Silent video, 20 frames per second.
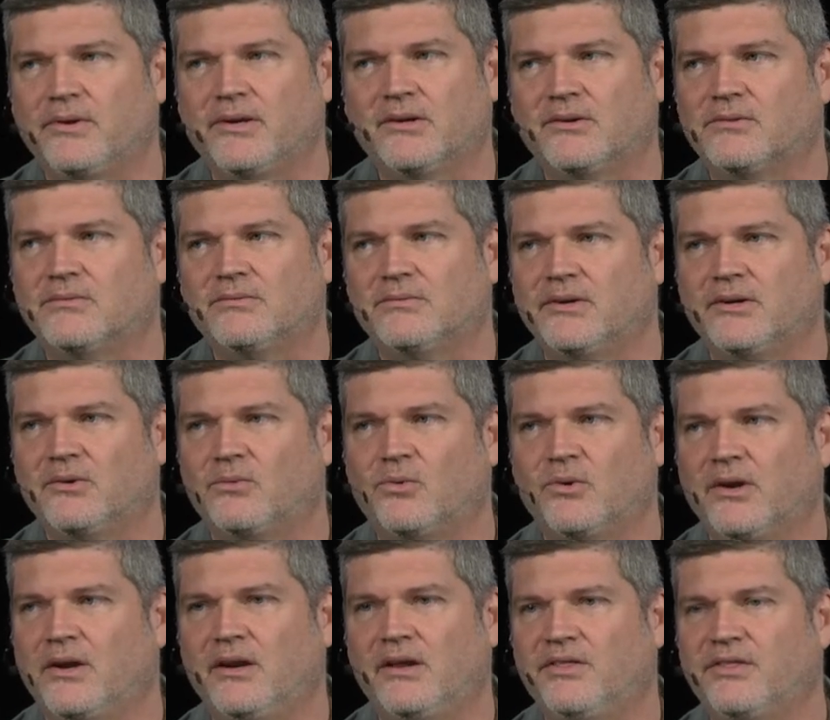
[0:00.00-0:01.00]
We don't, we don't
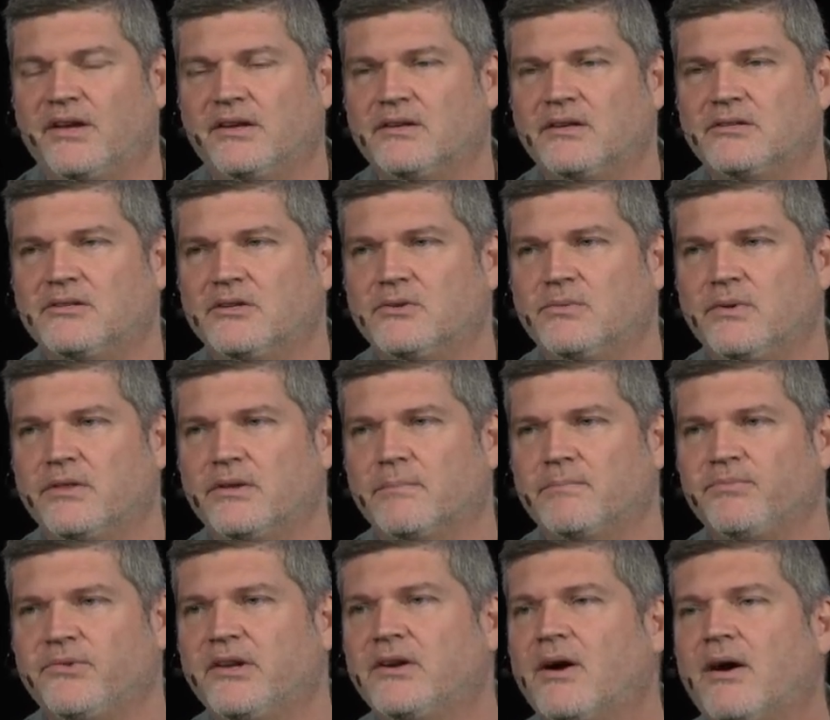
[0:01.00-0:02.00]
want anything to do with
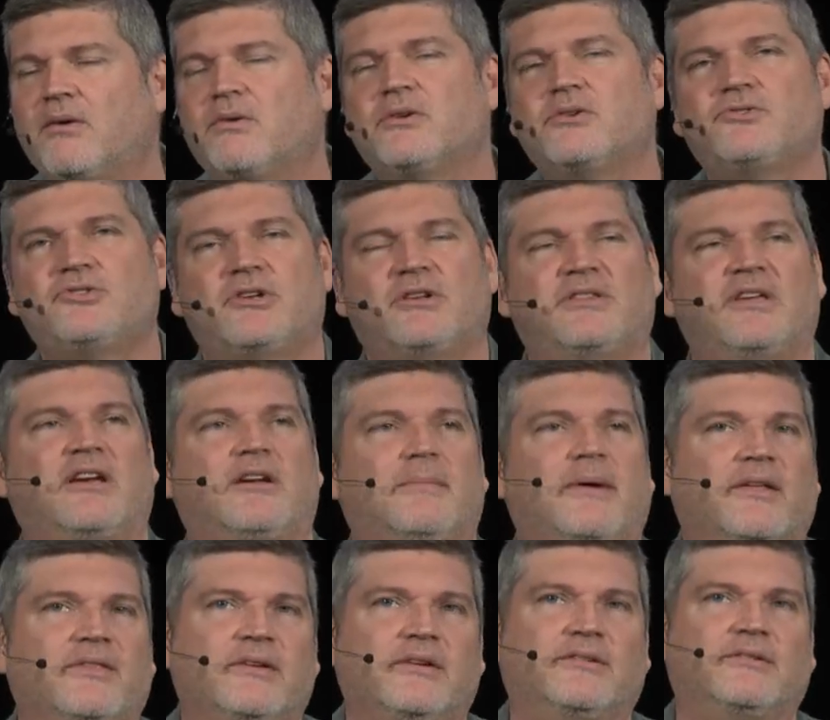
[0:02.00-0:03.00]
him. You know, I want you to think
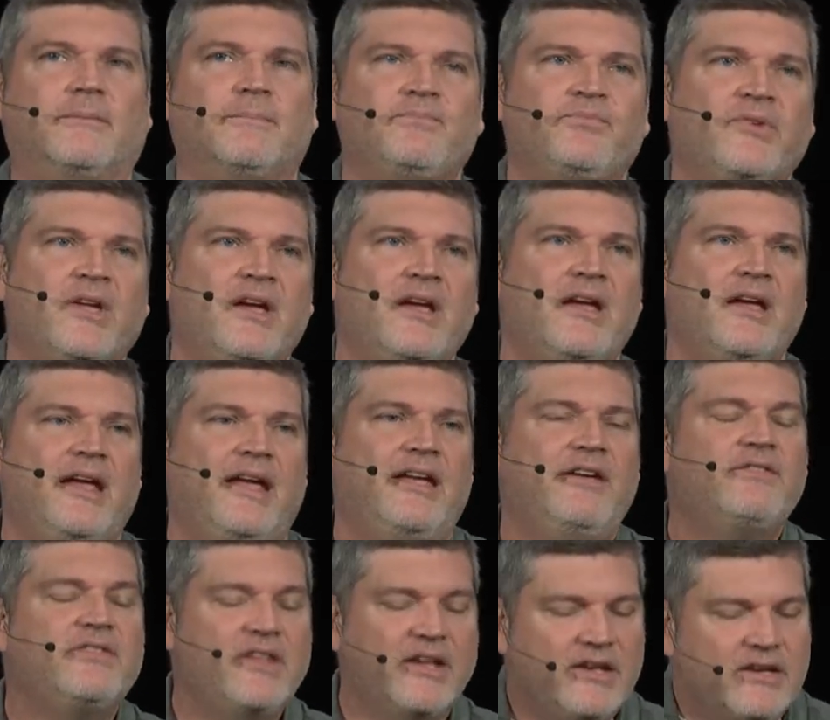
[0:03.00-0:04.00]
about this.
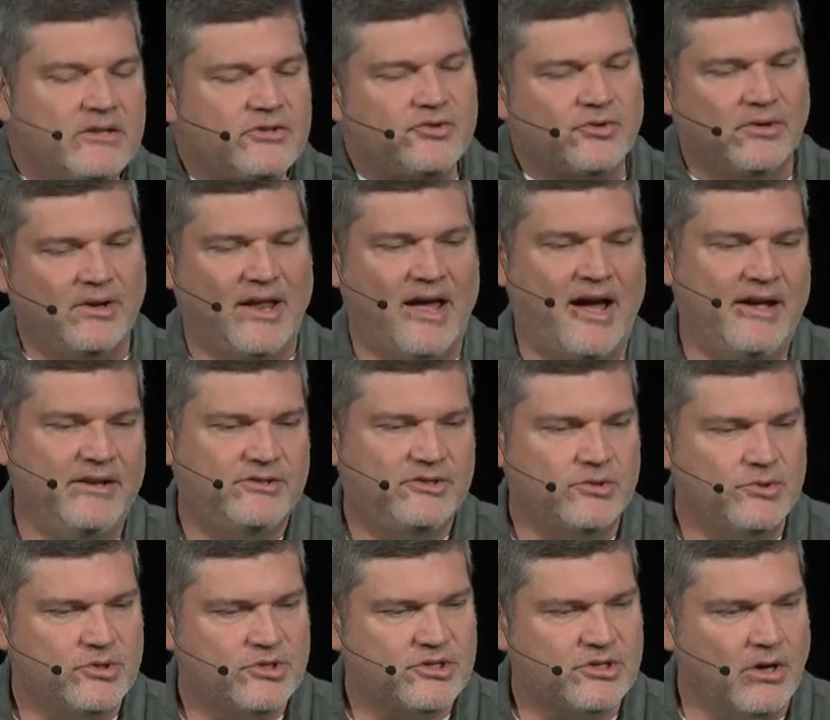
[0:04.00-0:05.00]
Even the Israelites
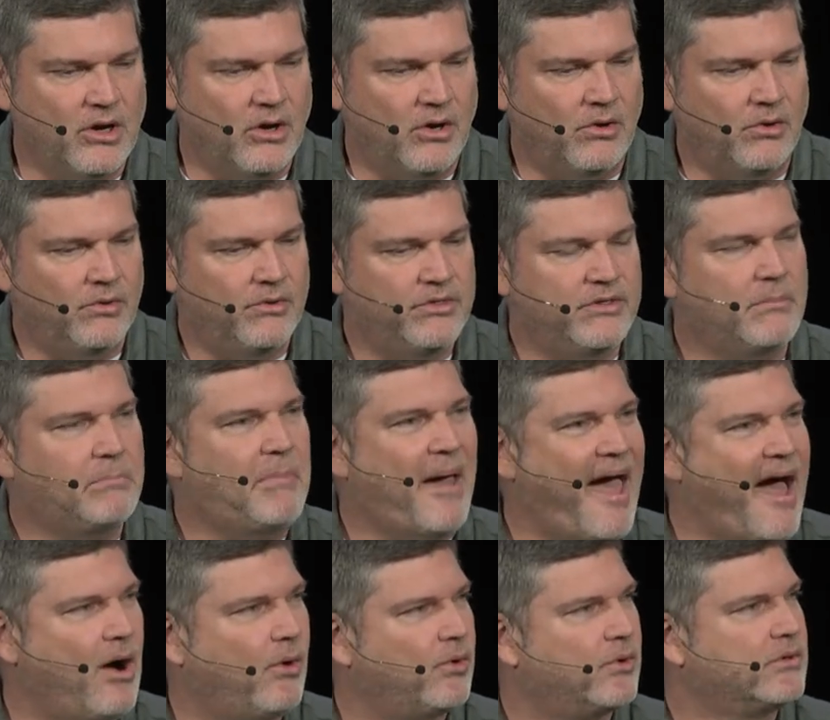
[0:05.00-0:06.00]
who saw the
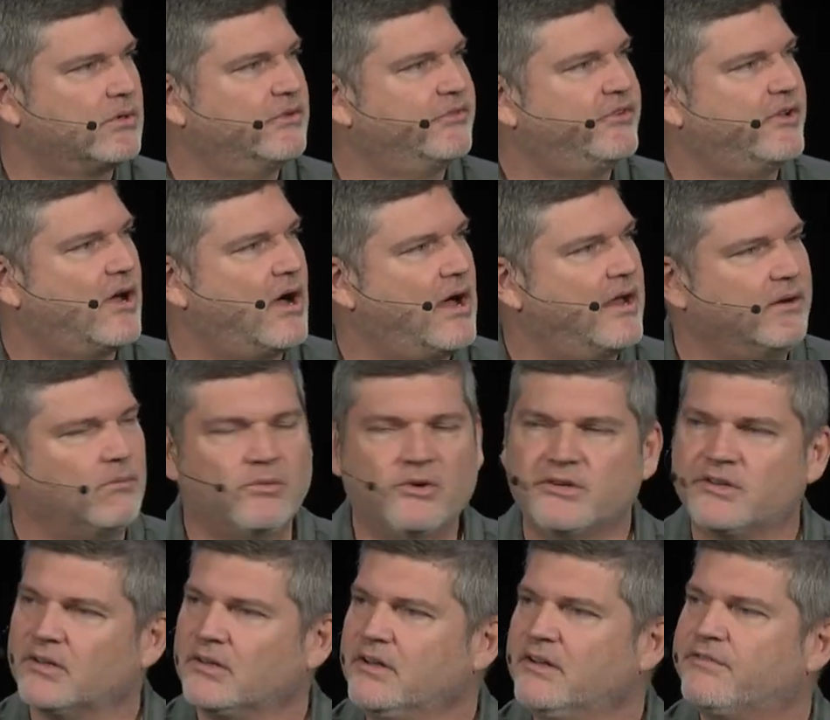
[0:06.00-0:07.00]
power of God and
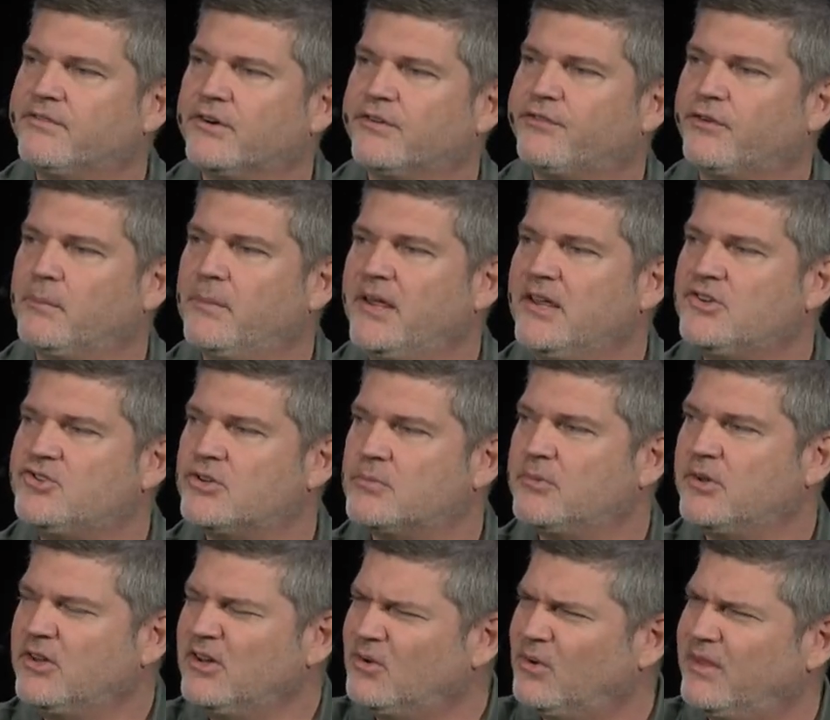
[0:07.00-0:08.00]
were delivered from
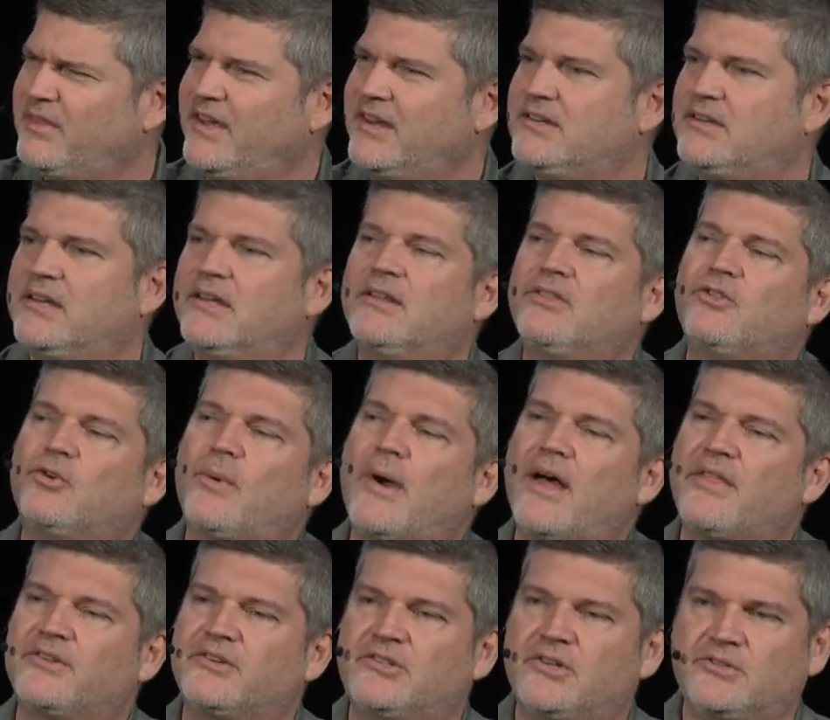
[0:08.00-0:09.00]
Egypt, do you know what they did
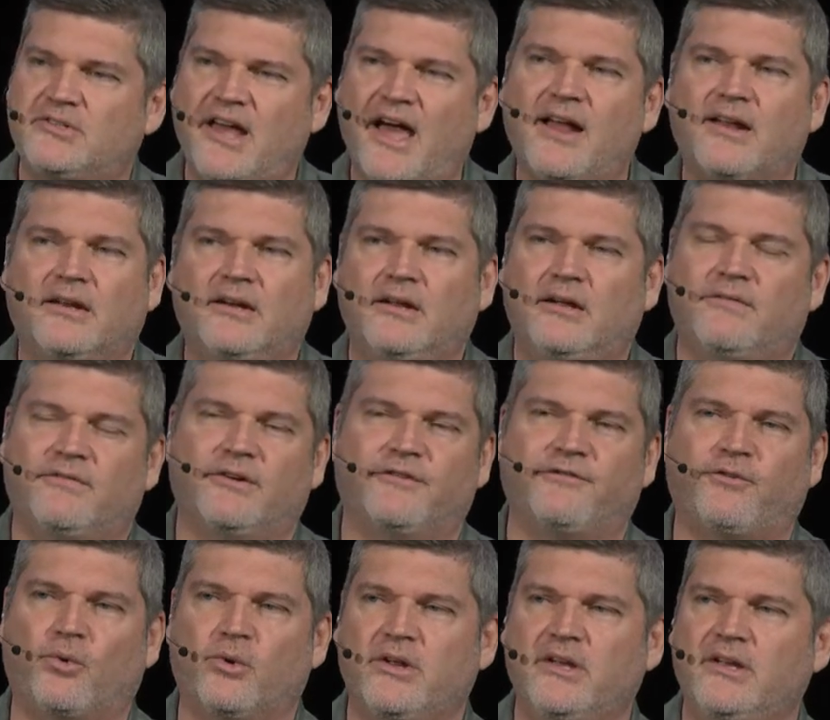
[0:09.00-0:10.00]
throughout the totality of their
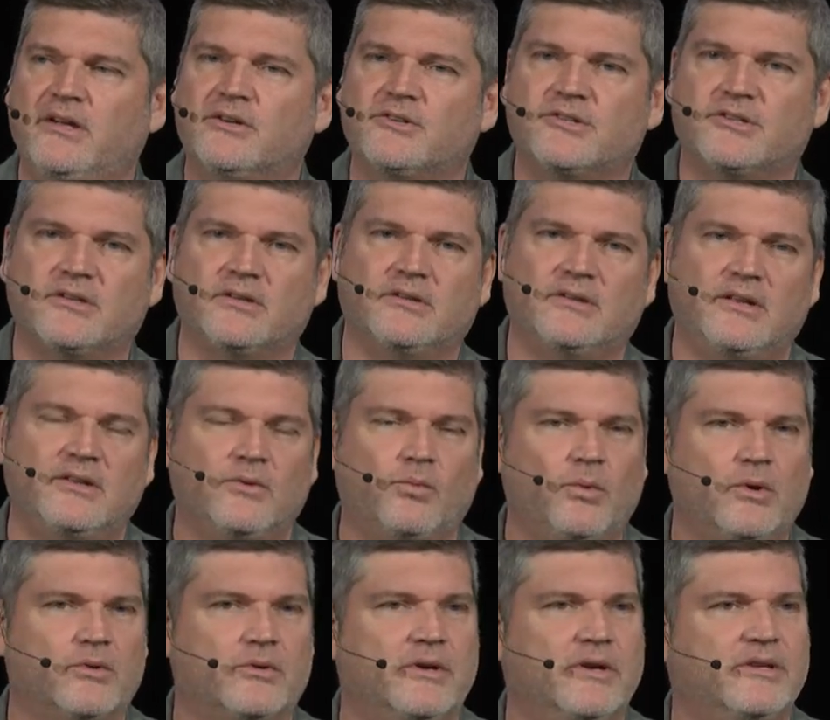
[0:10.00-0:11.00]
40 years in the, in the
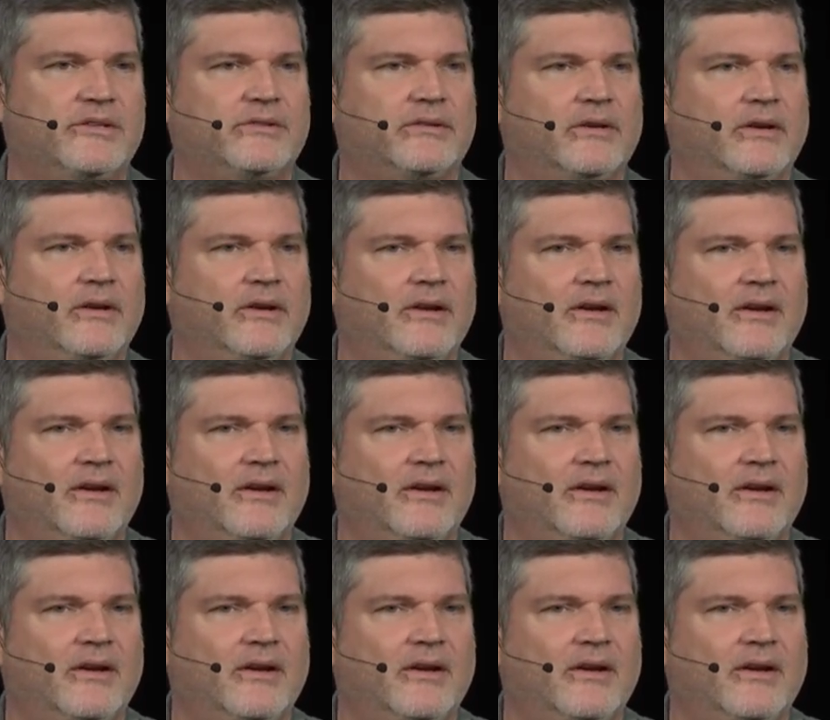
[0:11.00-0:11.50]
wilderness?